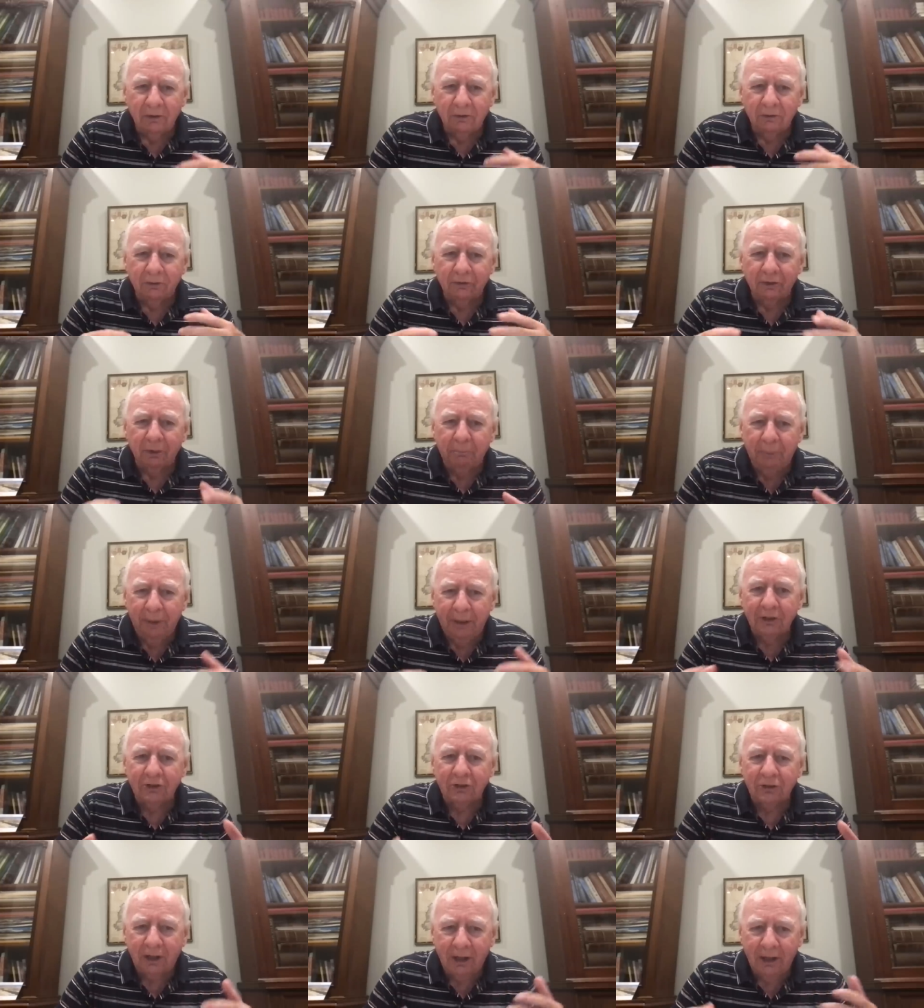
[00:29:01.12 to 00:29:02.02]
the
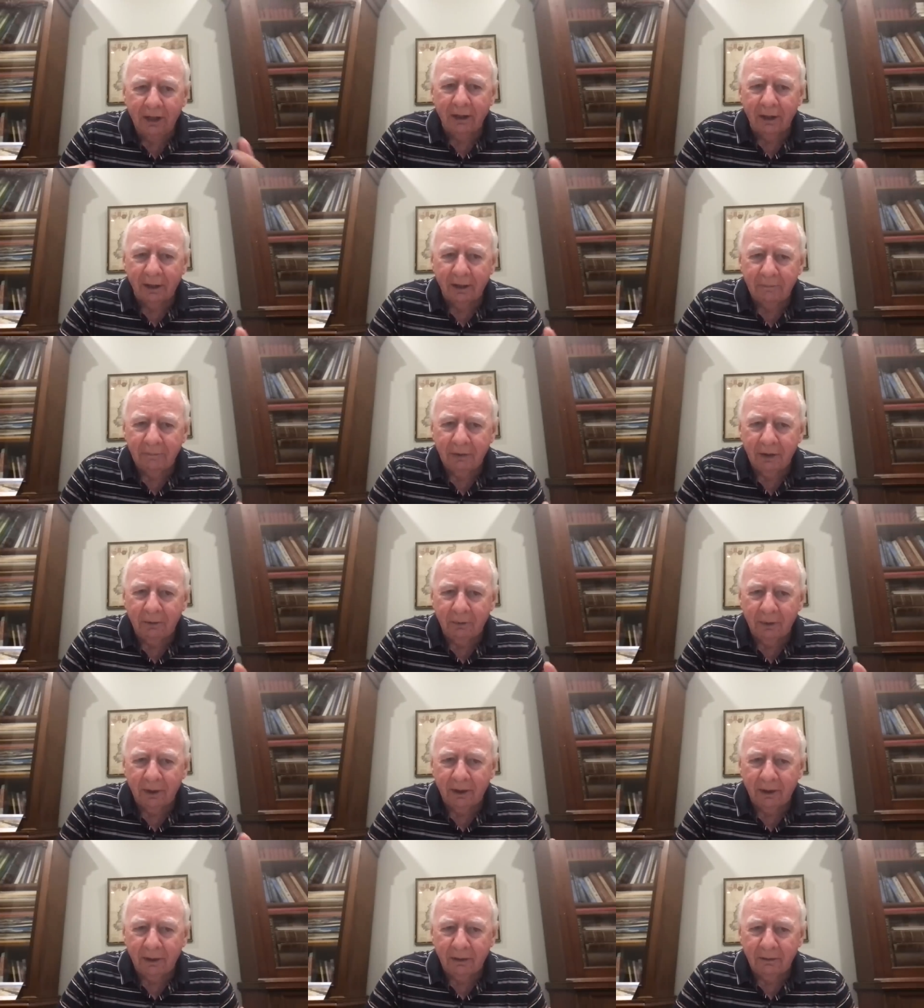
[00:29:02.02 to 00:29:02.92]
biggest killer
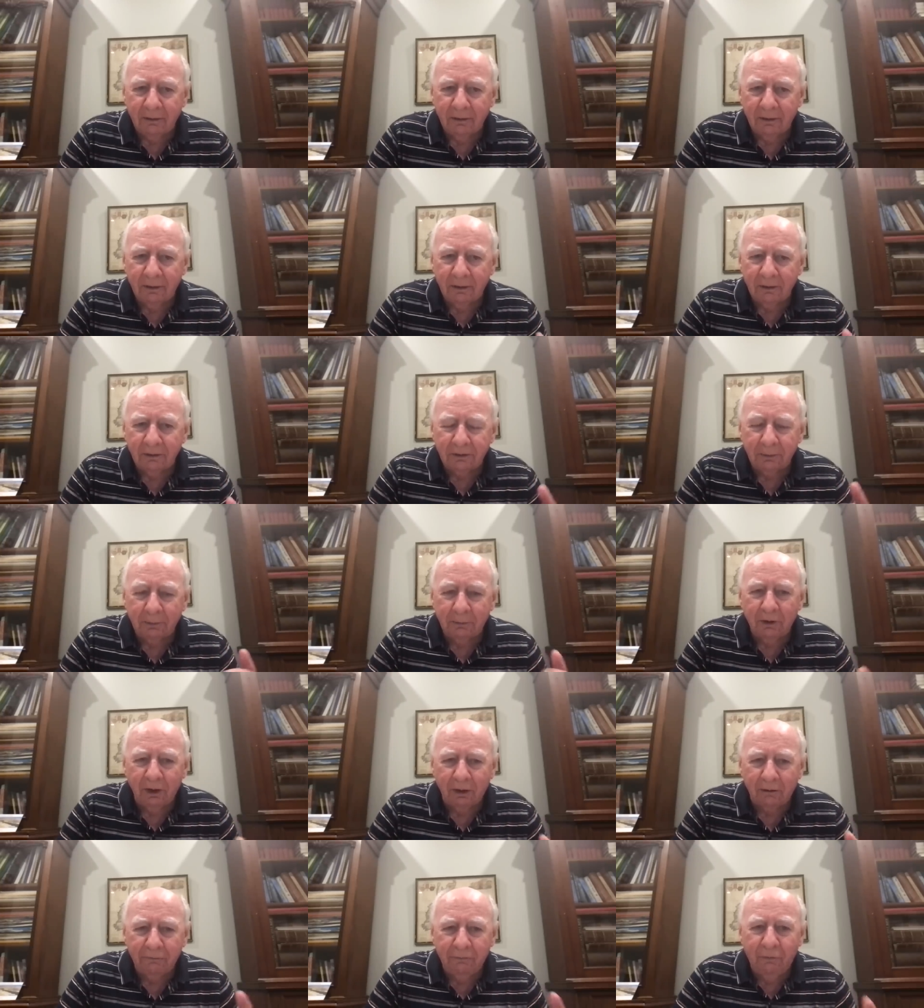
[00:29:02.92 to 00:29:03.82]
around. Uh,
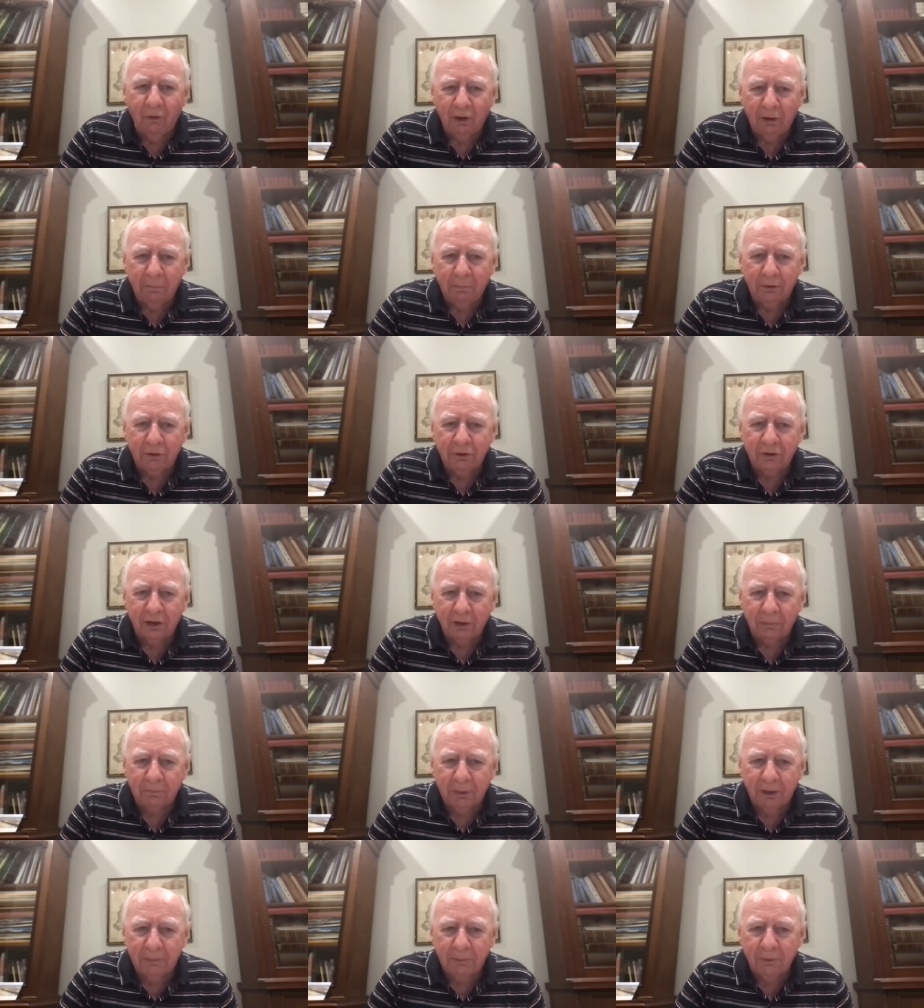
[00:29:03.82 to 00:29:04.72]
something like 40%
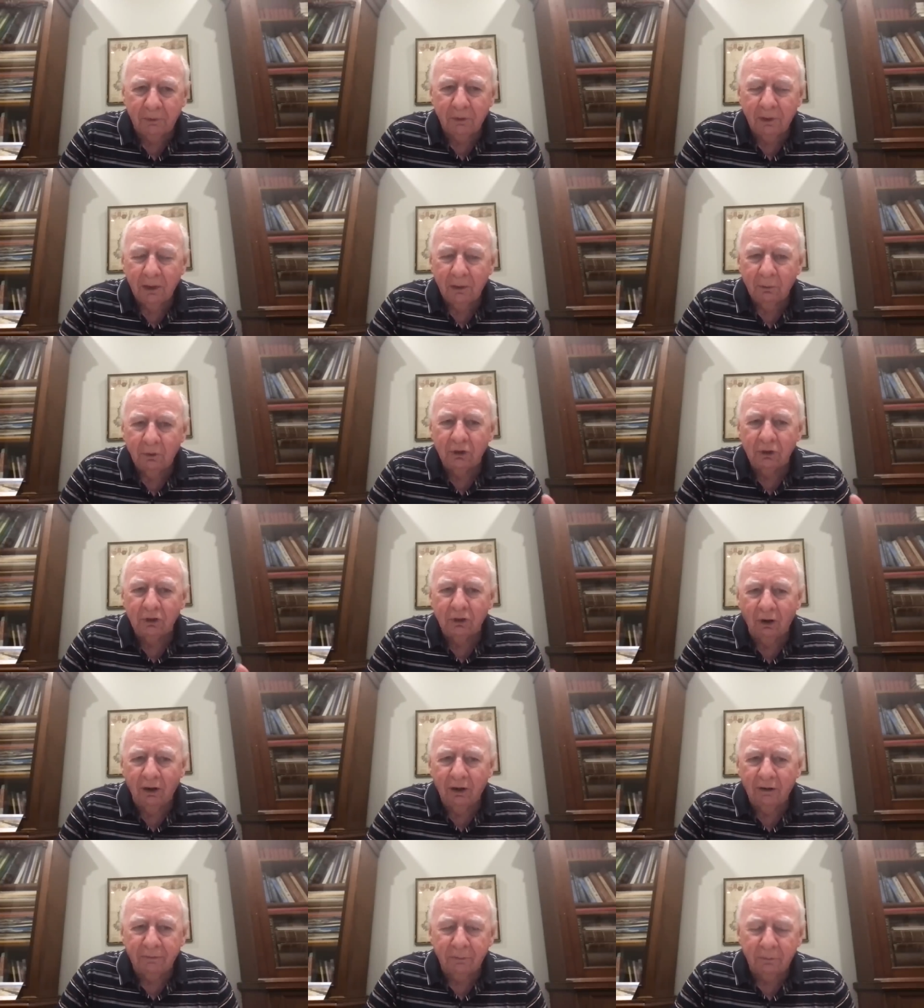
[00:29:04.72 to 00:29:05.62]
of people were
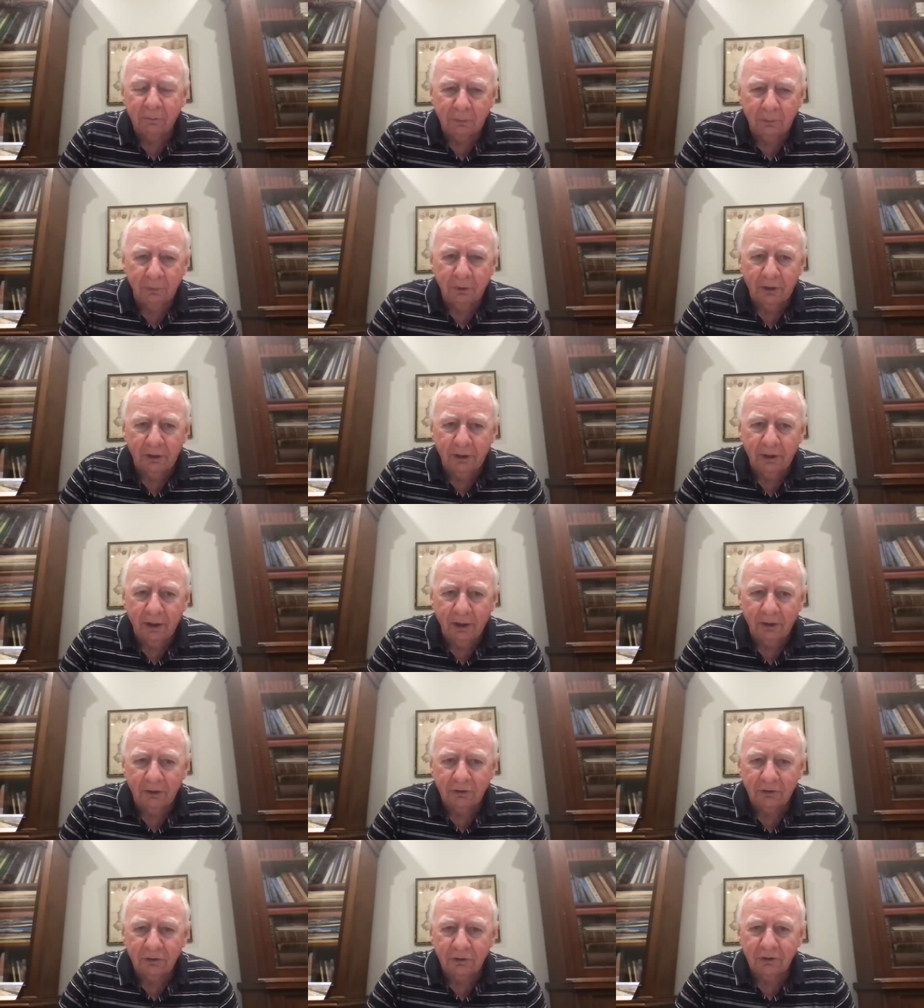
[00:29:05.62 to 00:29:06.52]
dying from
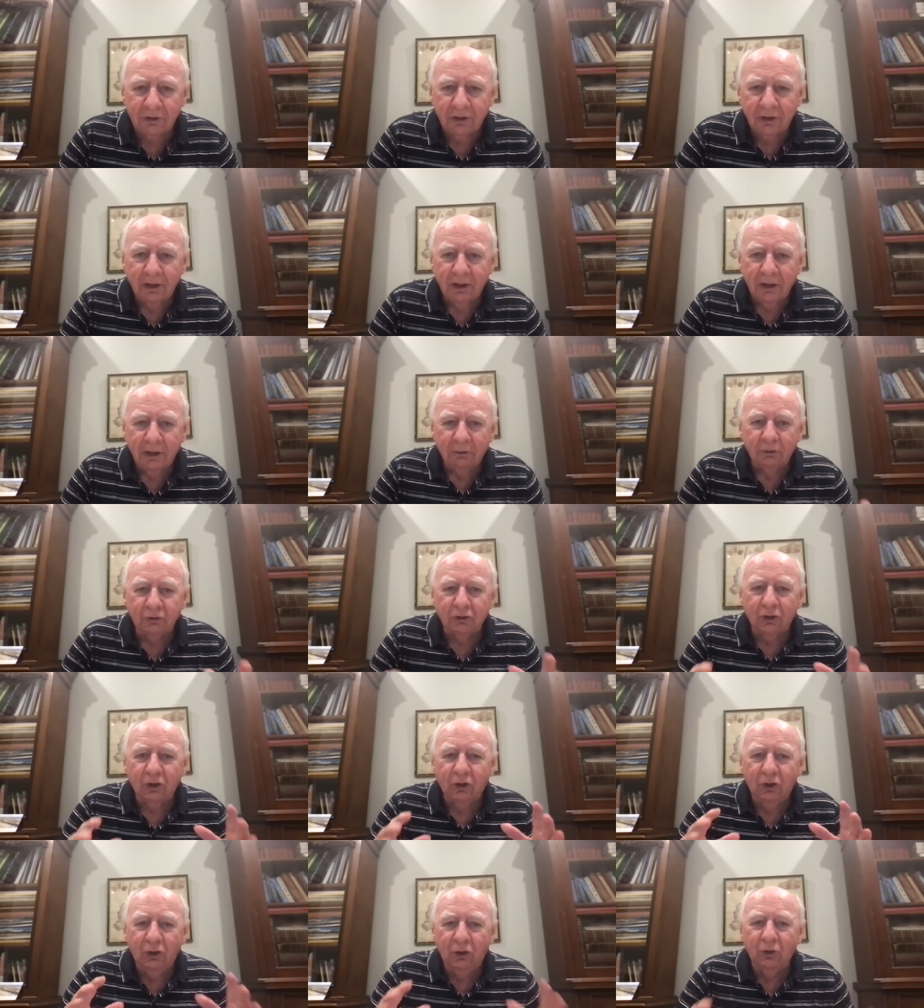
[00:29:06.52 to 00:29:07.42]
tuberculosis. It was
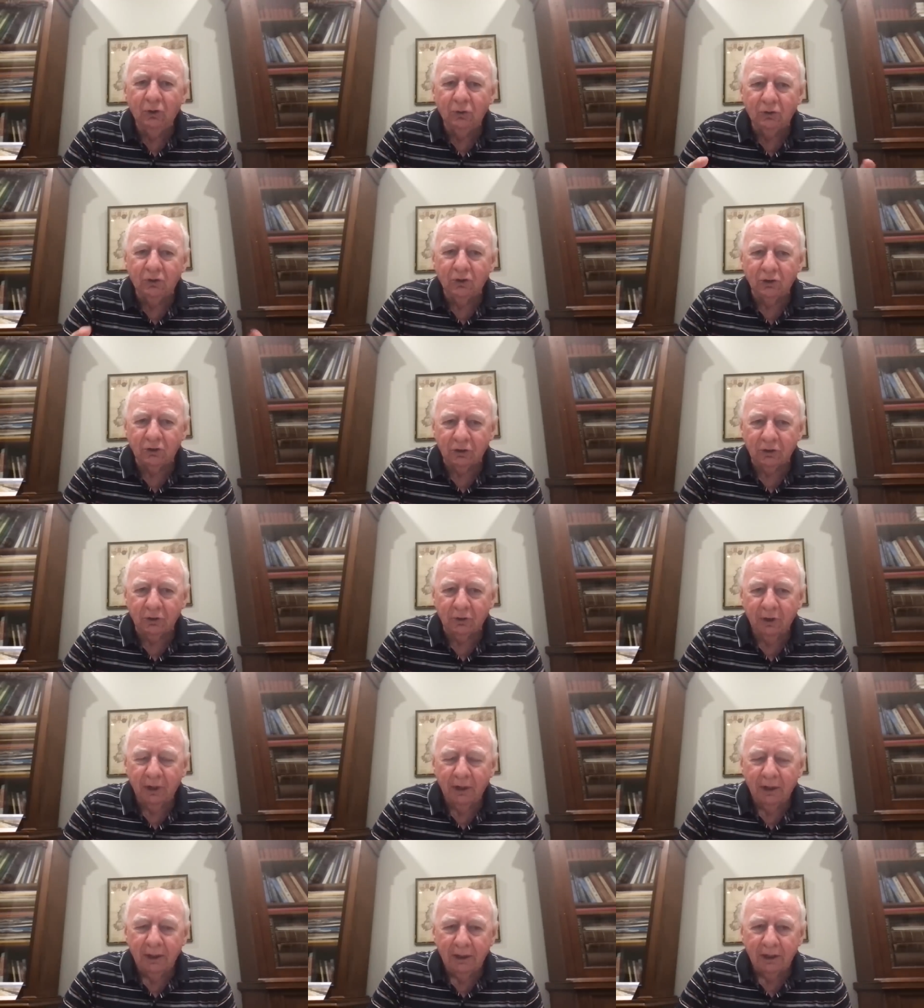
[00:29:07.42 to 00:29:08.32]
a huge issue.
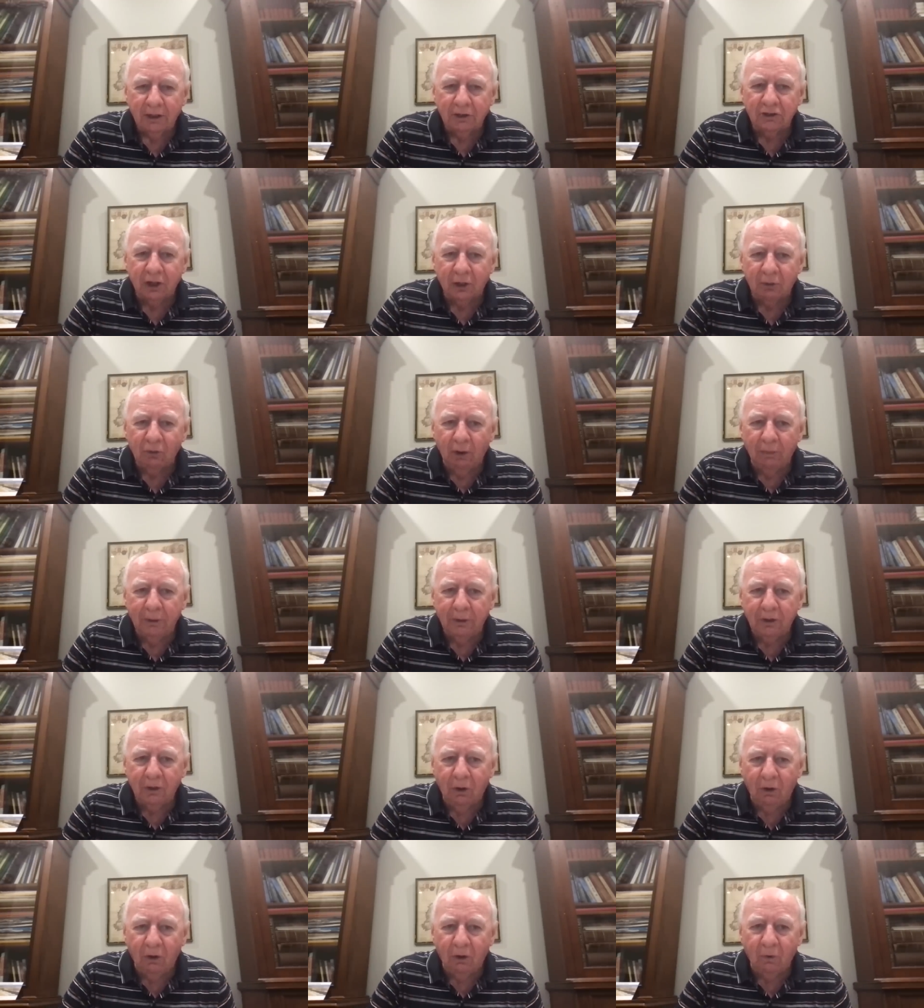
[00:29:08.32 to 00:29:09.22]
And so
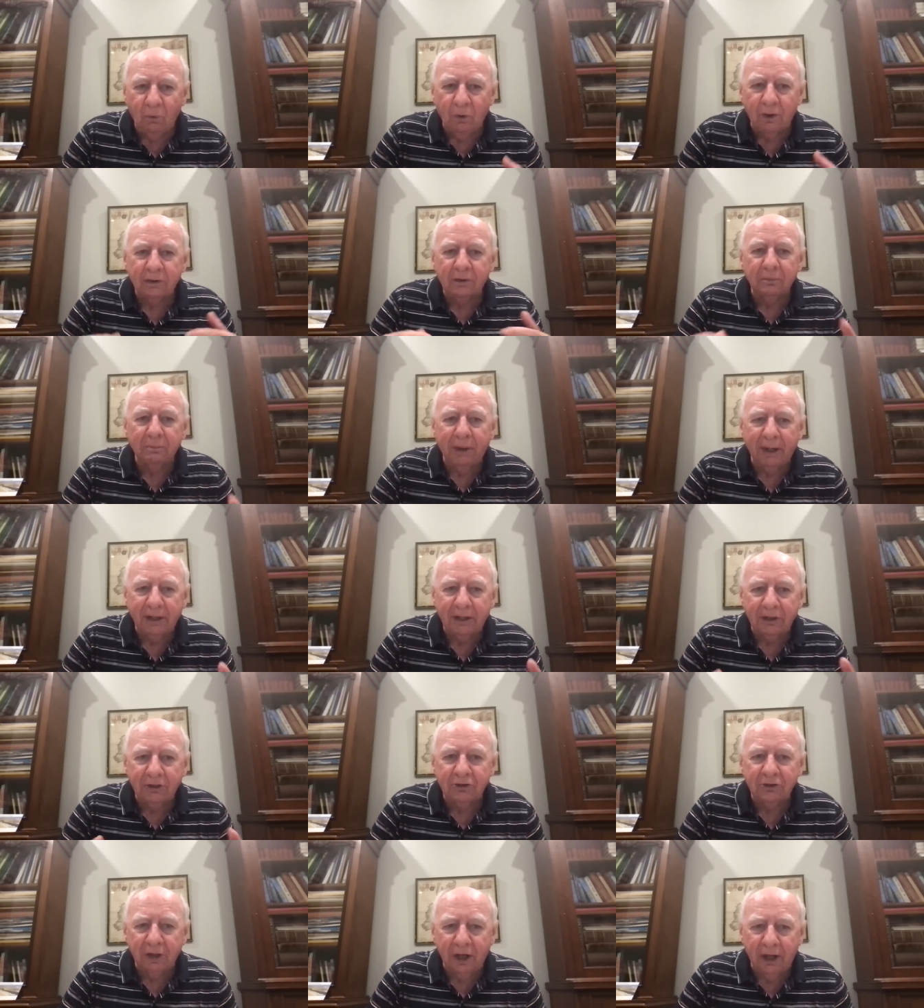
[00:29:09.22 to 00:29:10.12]
Robert Koch wanted to make
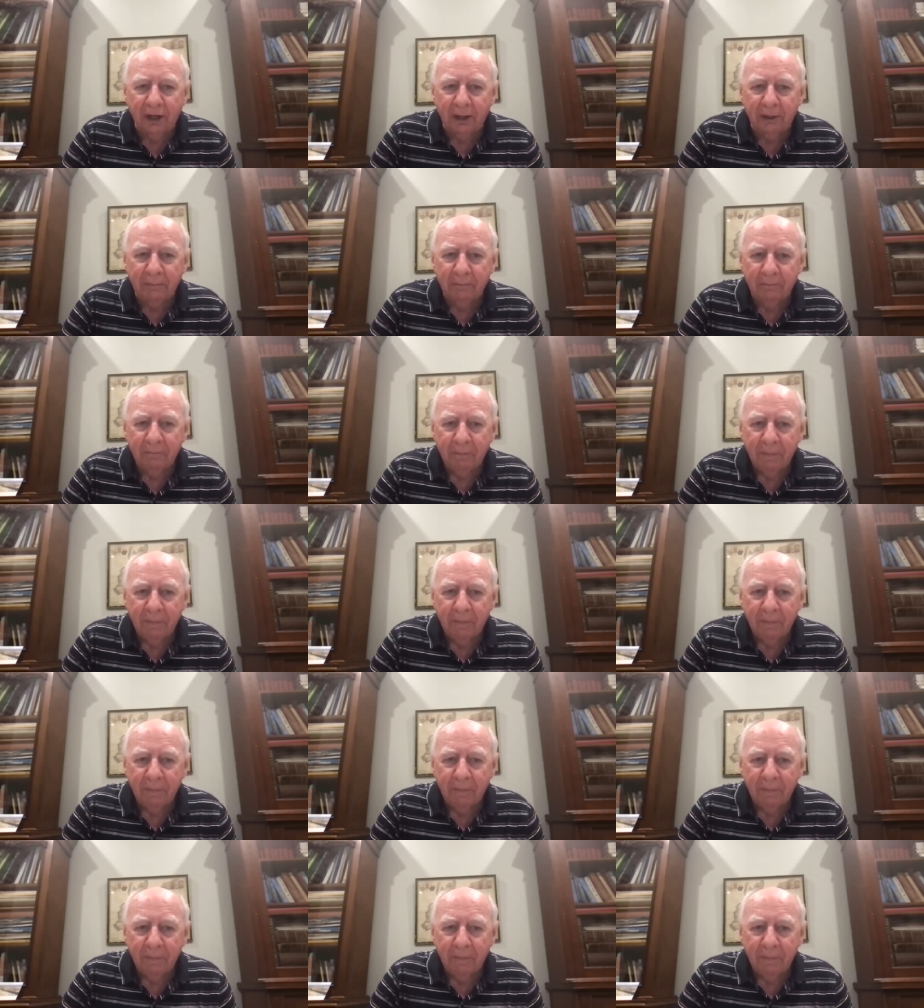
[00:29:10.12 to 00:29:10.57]
his name